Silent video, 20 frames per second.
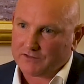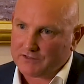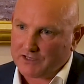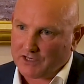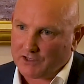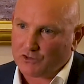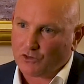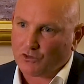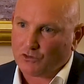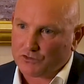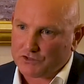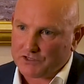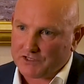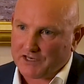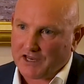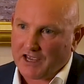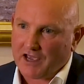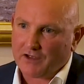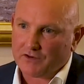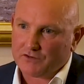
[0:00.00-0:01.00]
technology
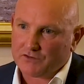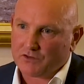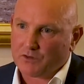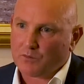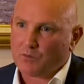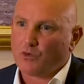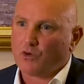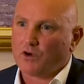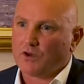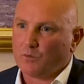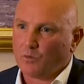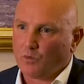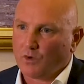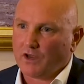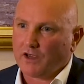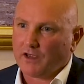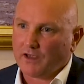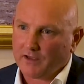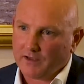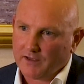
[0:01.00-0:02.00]
now to the point
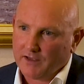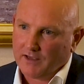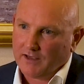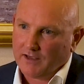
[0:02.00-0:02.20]
where